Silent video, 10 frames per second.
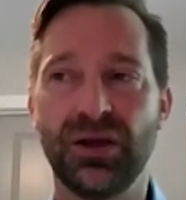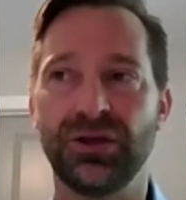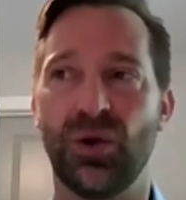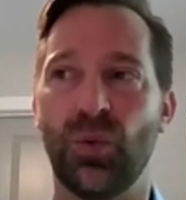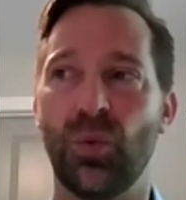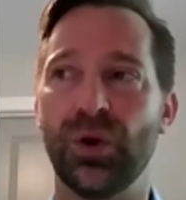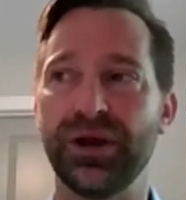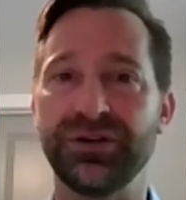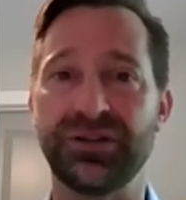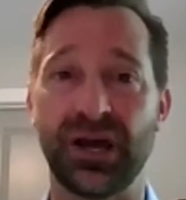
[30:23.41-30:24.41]
We
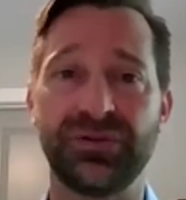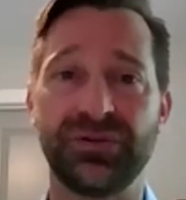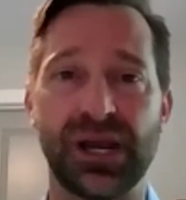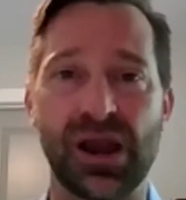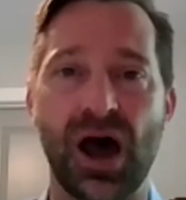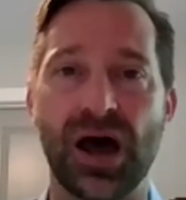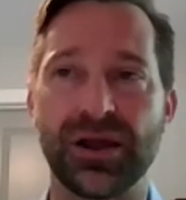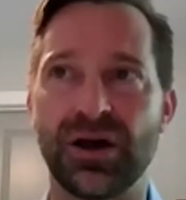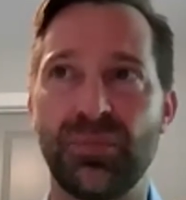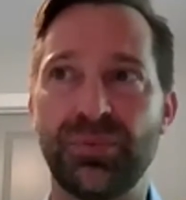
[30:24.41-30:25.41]
are definitely not a
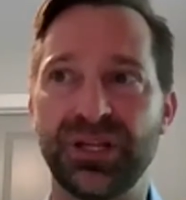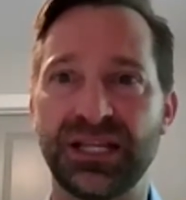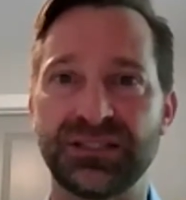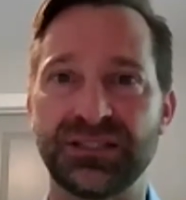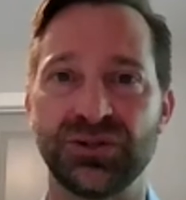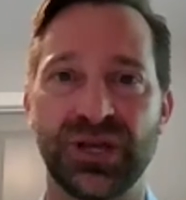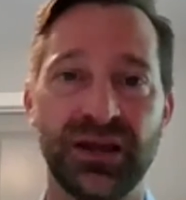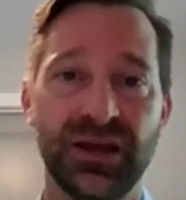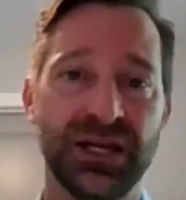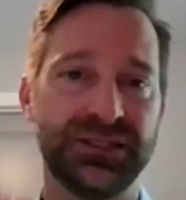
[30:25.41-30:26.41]
company that says,
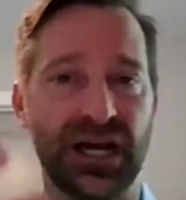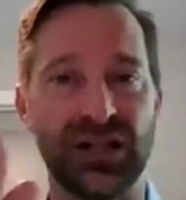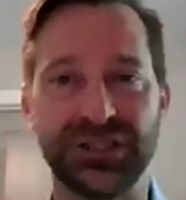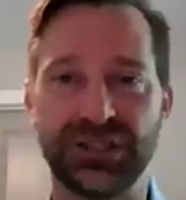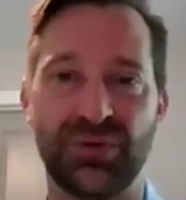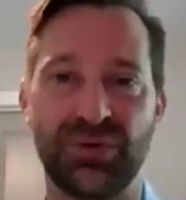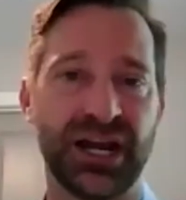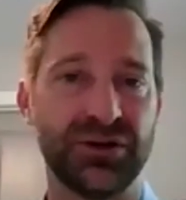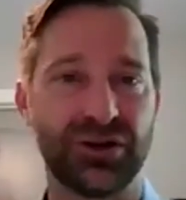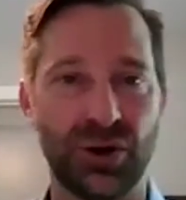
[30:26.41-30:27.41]
okay, sell us your
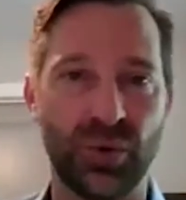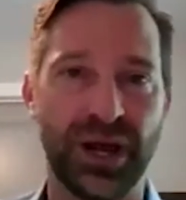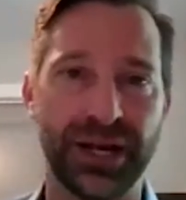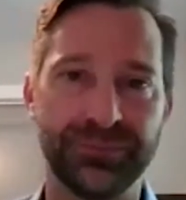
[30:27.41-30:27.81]
brand, go away.